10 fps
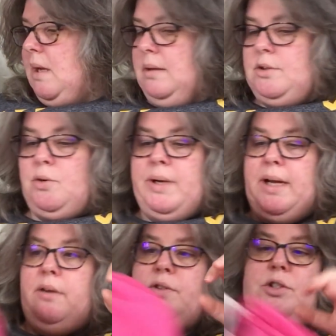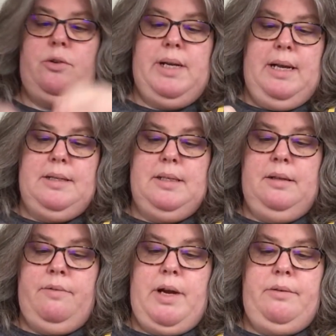I'm talking of stockinette in
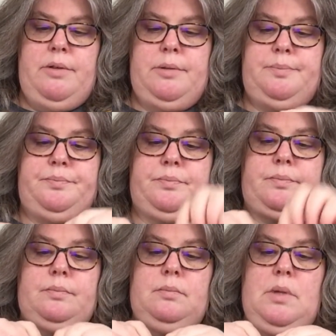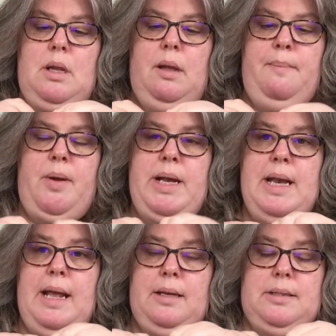the round. In my
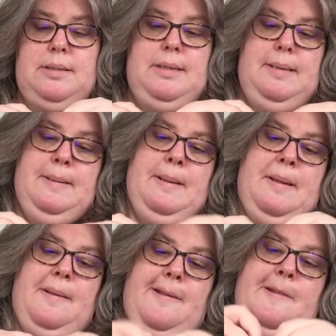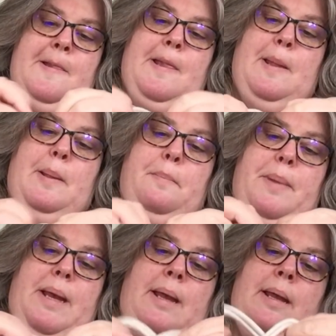next
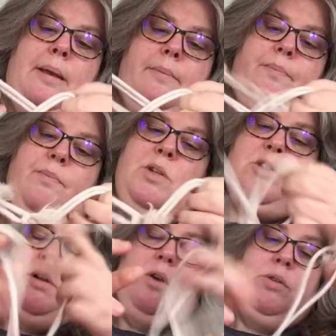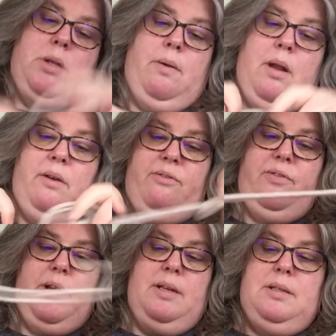bag, which I also love,
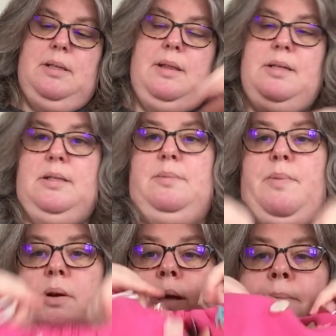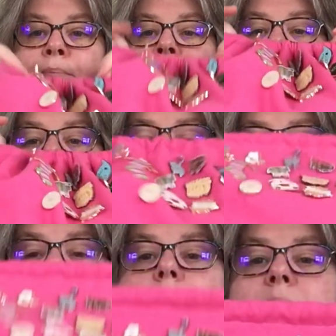is this is my
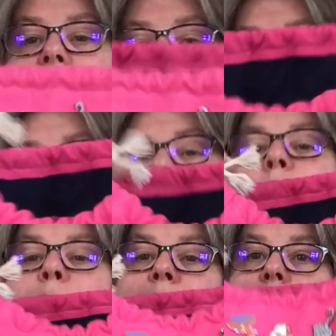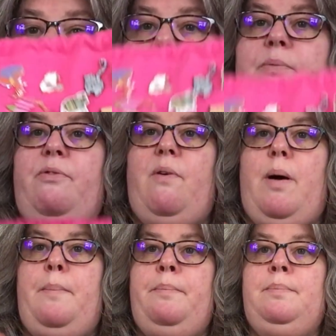canvas cube bag
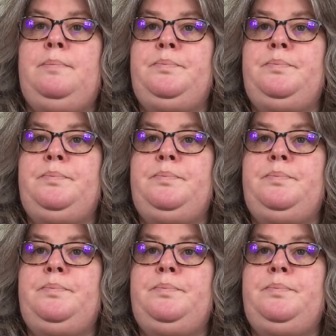from